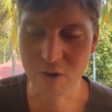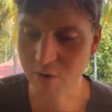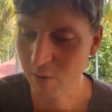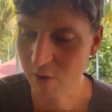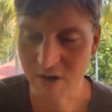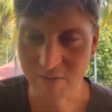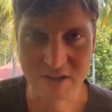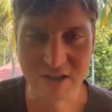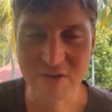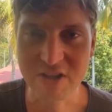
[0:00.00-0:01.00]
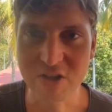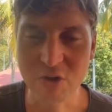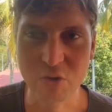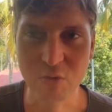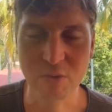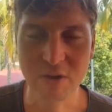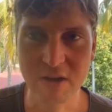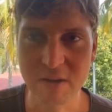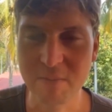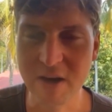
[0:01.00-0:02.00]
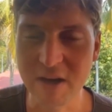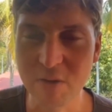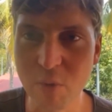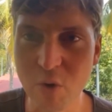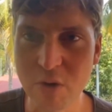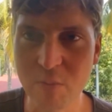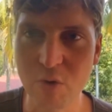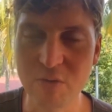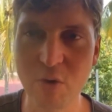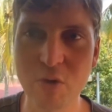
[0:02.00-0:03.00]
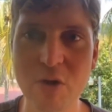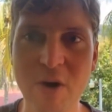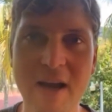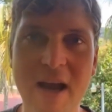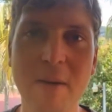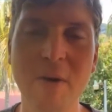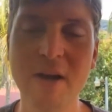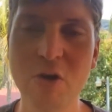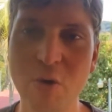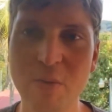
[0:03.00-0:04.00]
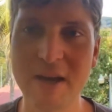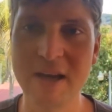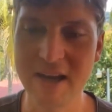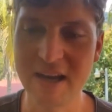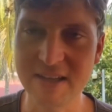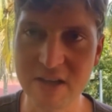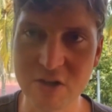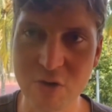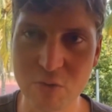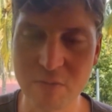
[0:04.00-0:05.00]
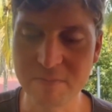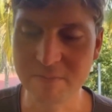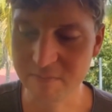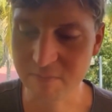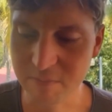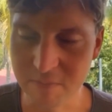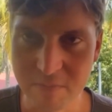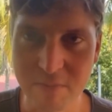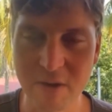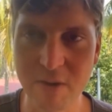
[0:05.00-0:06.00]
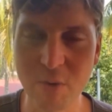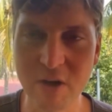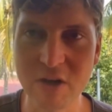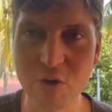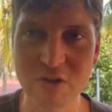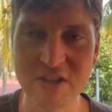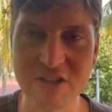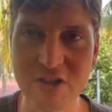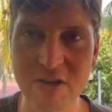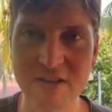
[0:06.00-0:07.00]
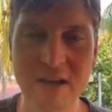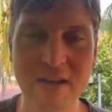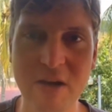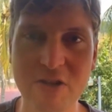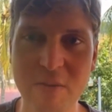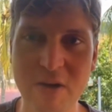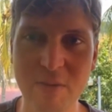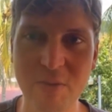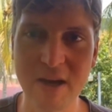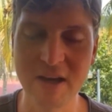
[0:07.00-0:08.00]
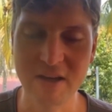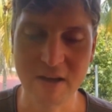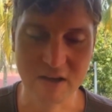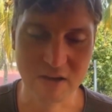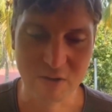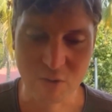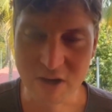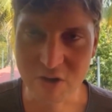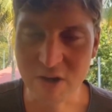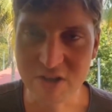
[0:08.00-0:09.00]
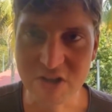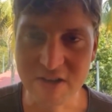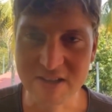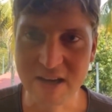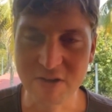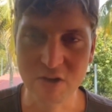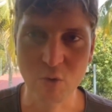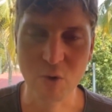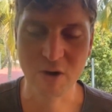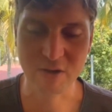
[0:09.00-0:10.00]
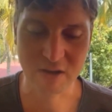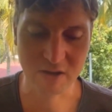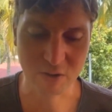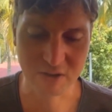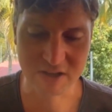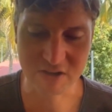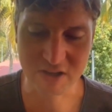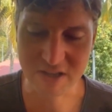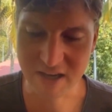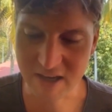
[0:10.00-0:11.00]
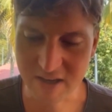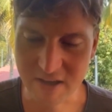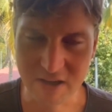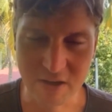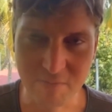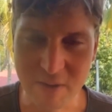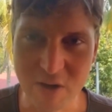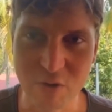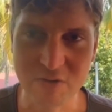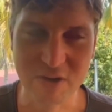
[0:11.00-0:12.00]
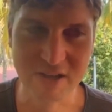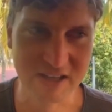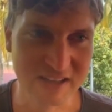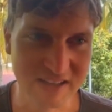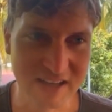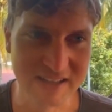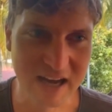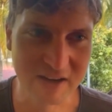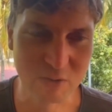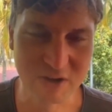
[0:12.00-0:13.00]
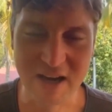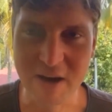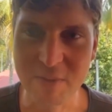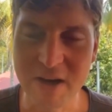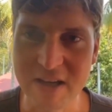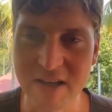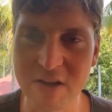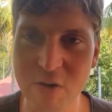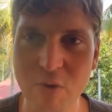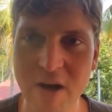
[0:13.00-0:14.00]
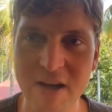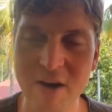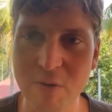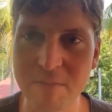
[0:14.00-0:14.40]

or even leave the EU, because more and more folks are unhappy in Germany and the EU. The political decisions that are sometimes made, the regulations, and so on. Let's just say, Bitcoin friendly isn't exactly what's happening in the EU right now.